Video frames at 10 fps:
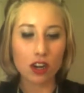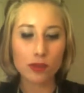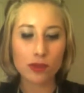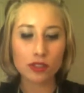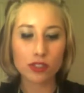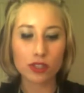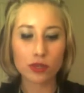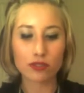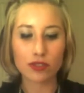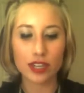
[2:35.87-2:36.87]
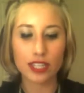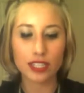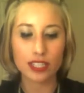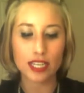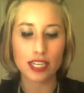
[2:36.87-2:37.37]
almost, so it's very
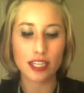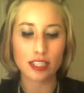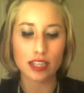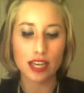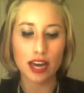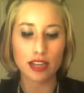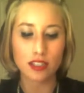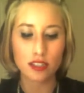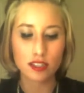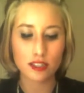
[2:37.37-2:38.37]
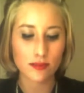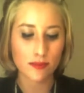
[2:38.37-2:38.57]
easy to get into the ends.